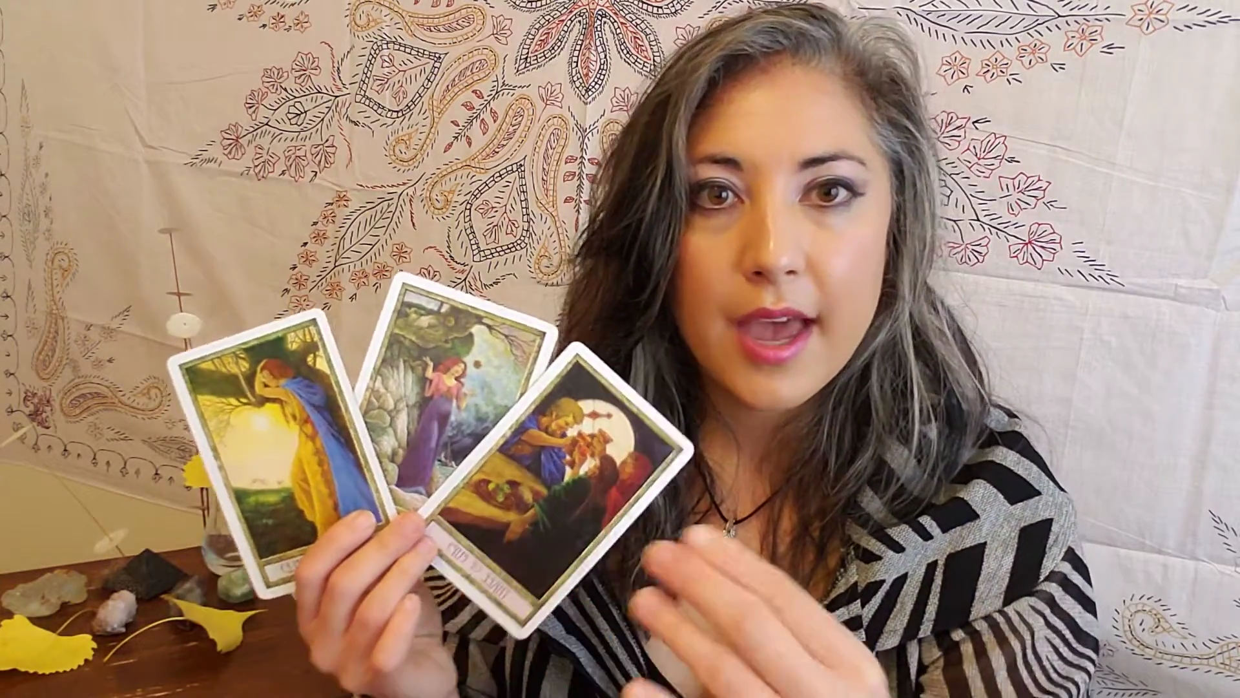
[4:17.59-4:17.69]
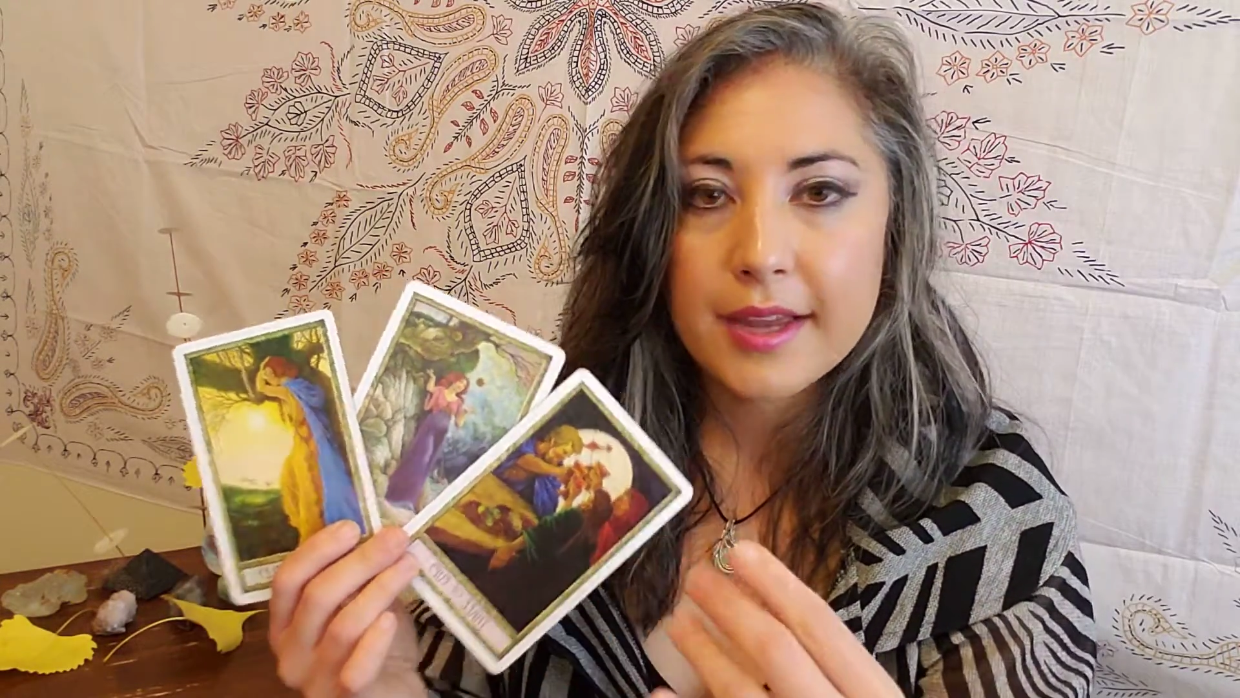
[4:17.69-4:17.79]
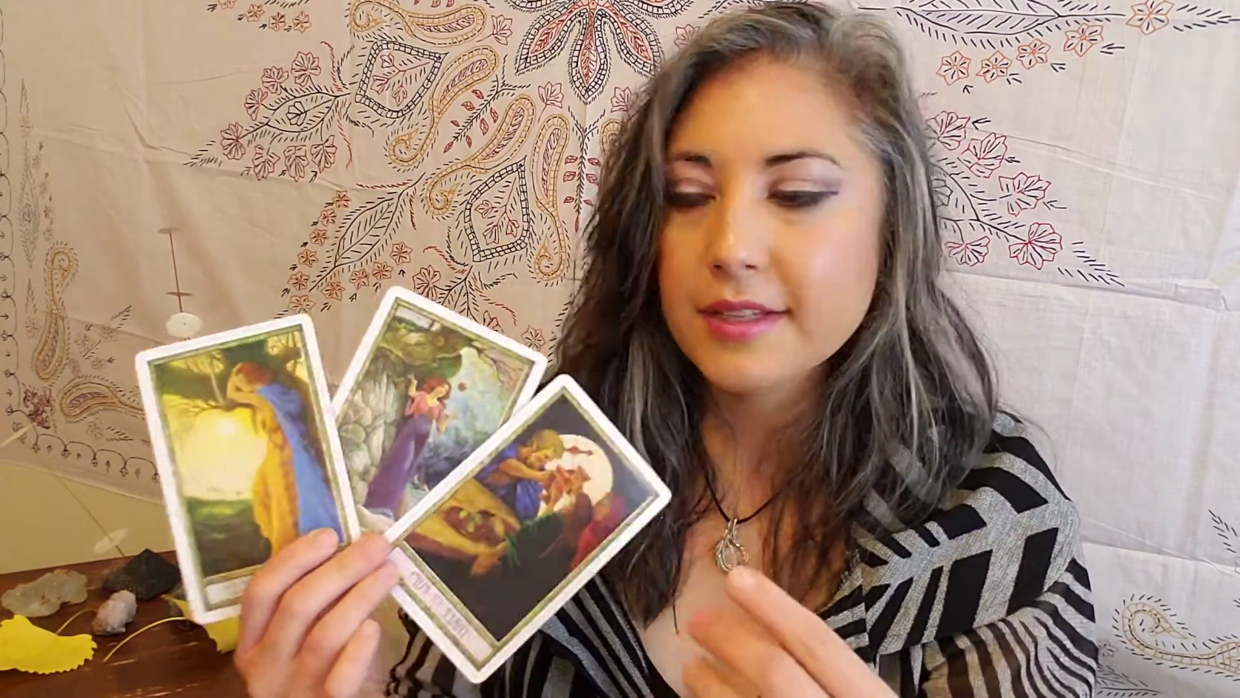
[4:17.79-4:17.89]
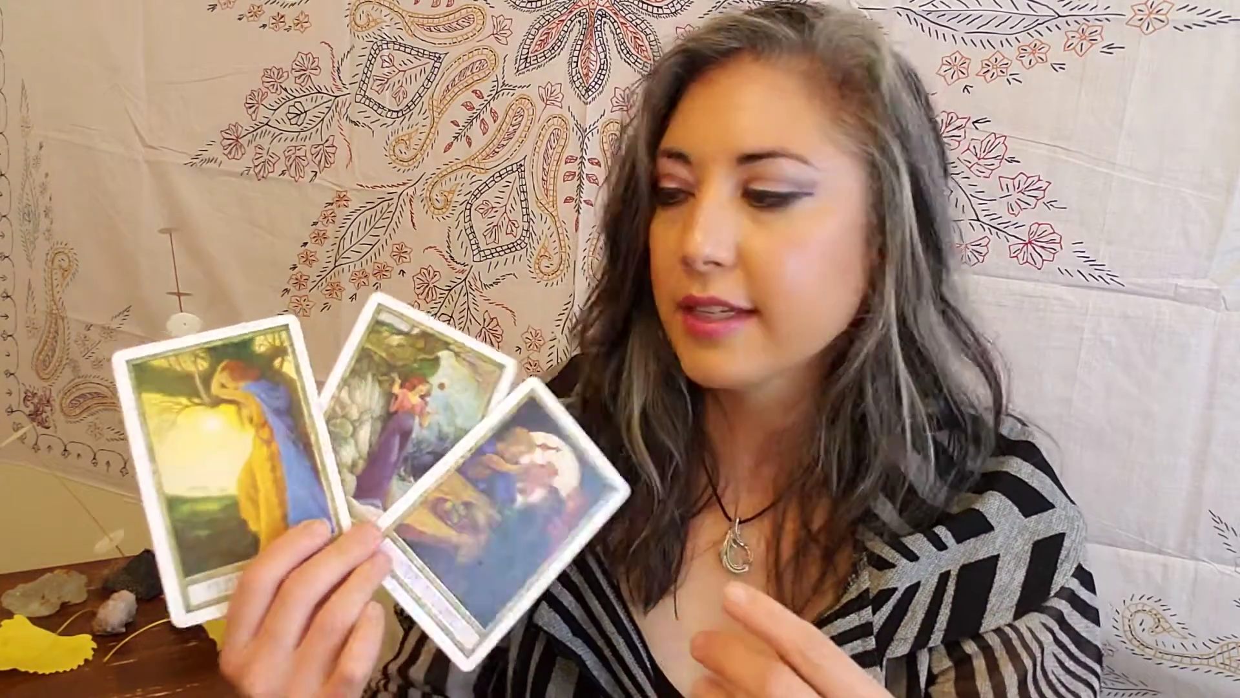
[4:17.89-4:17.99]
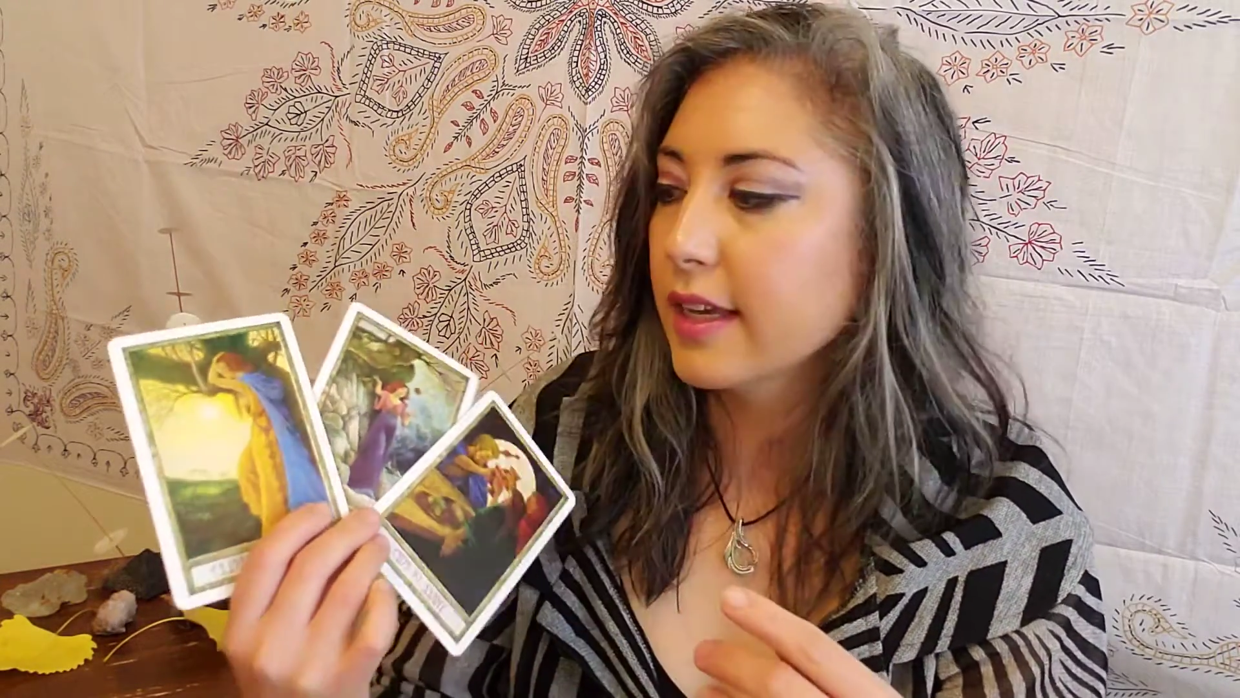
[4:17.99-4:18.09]

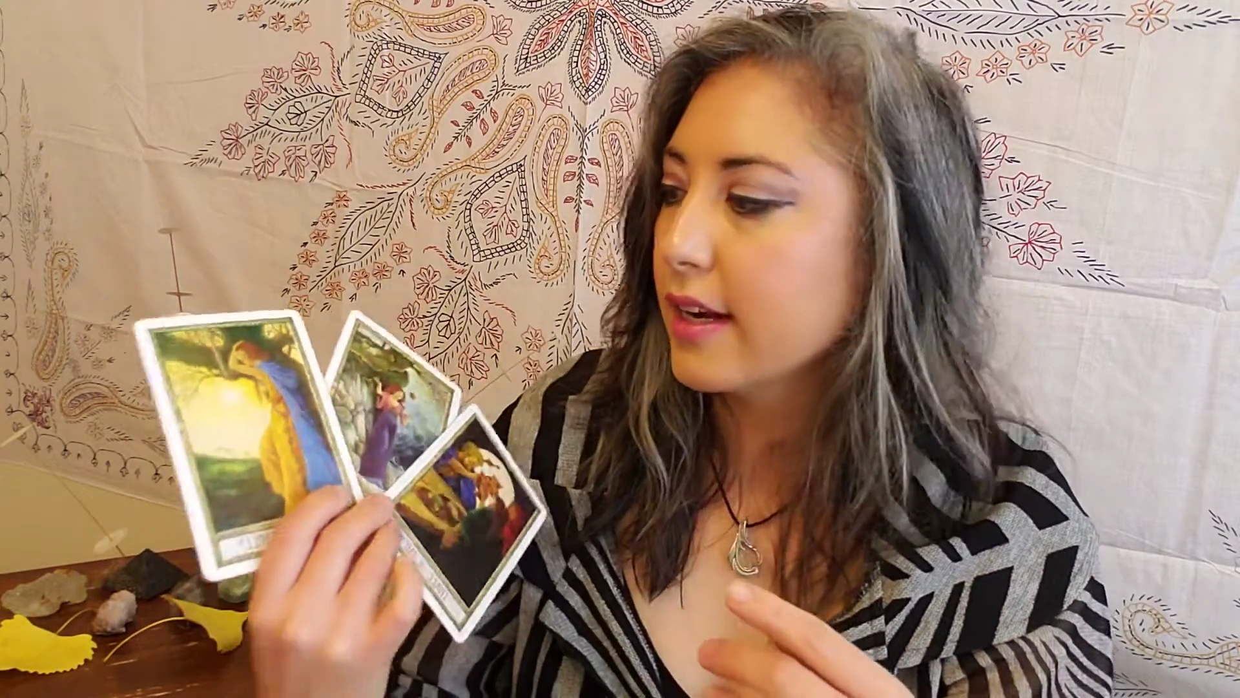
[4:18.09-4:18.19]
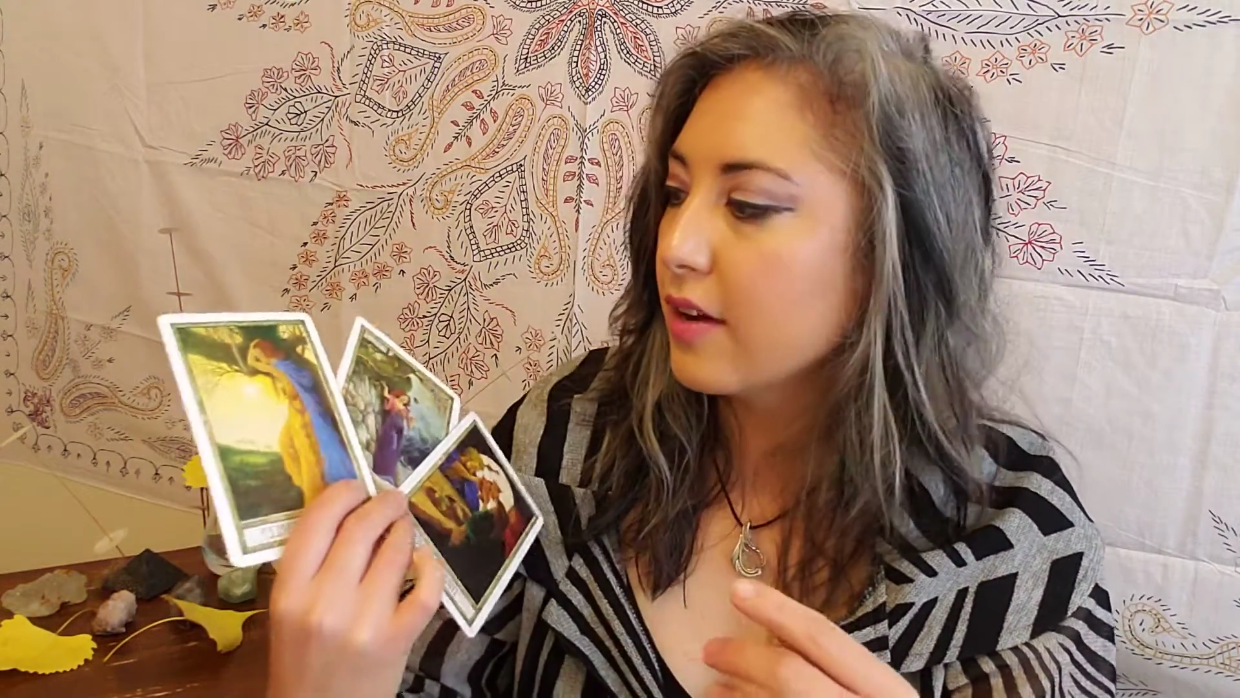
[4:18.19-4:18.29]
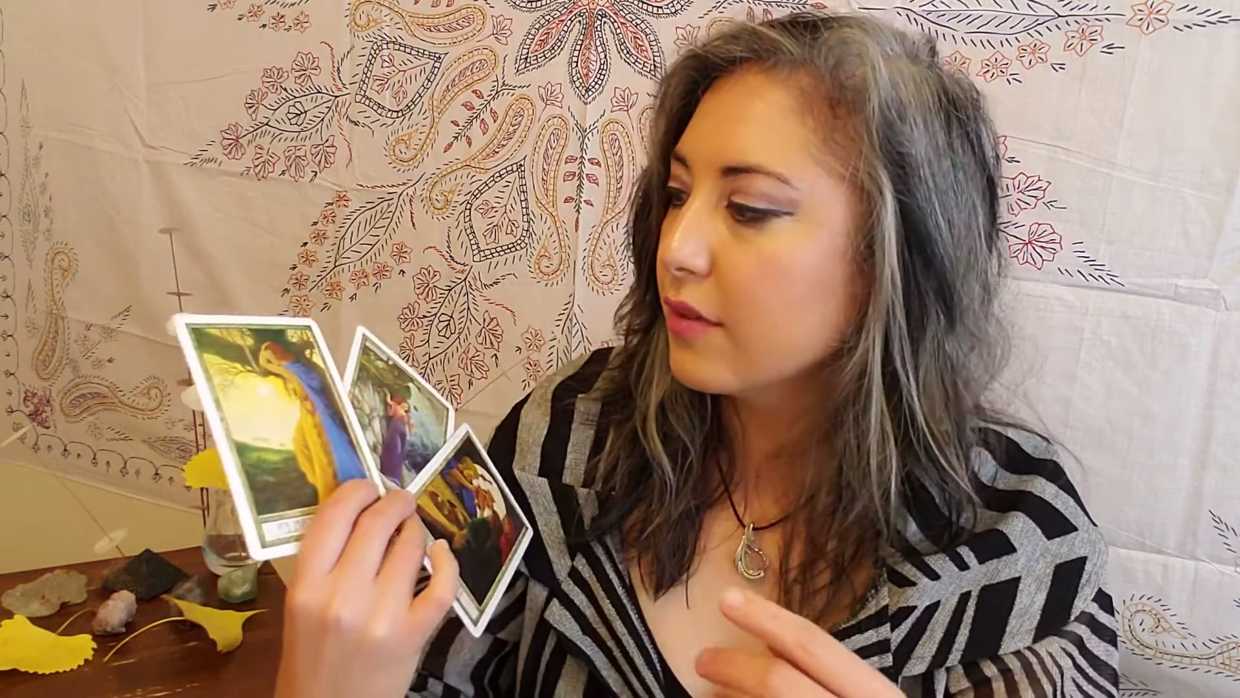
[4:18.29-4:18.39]
and to get out